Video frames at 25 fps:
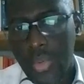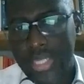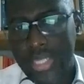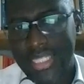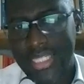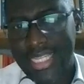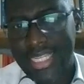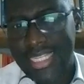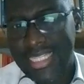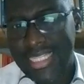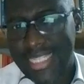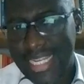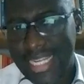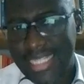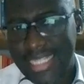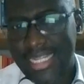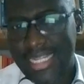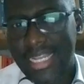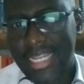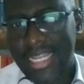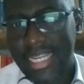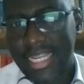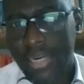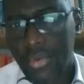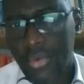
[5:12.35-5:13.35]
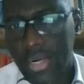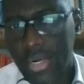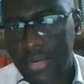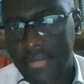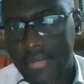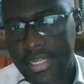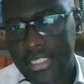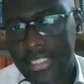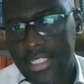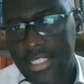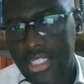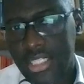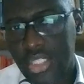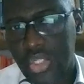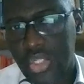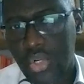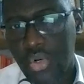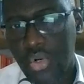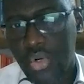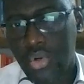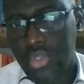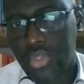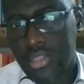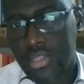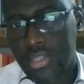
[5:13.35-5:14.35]
which is certainly relevant
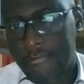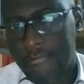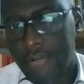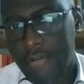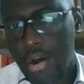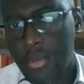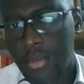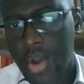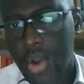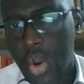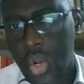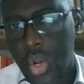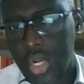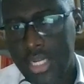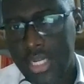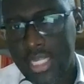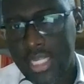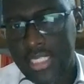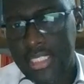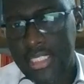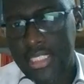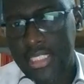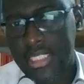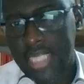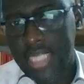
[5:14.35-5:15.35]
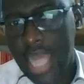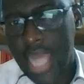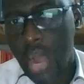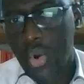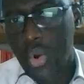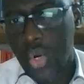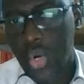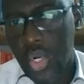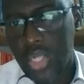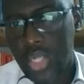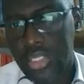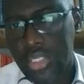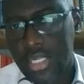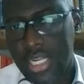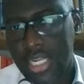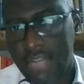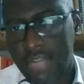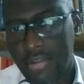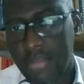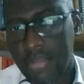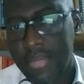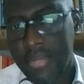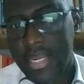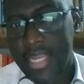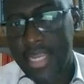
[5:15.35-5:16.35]
to the former colonies now
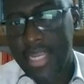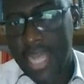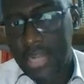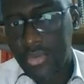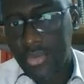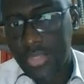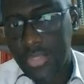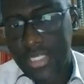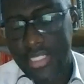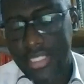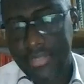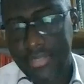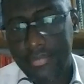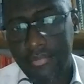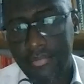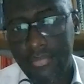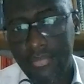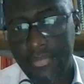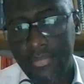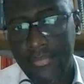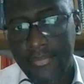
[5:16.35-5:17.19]
called developing countries.